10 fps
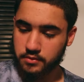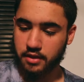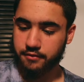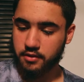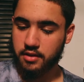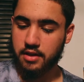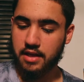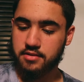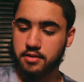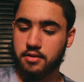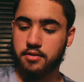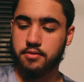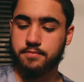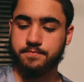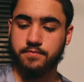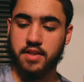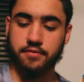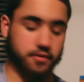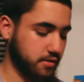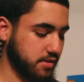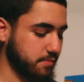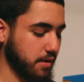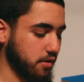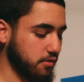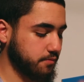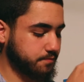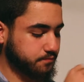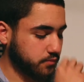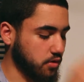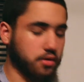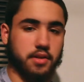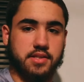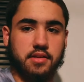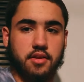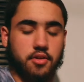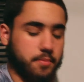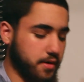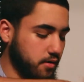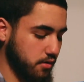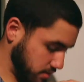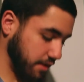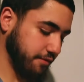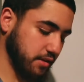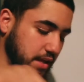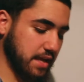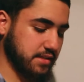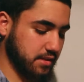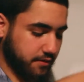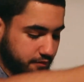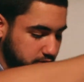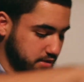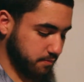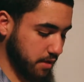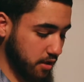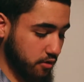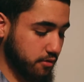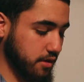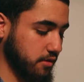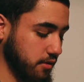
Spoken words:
Definitely has a different smell. Hold on, let's get the other pair. Definitely has a different smell than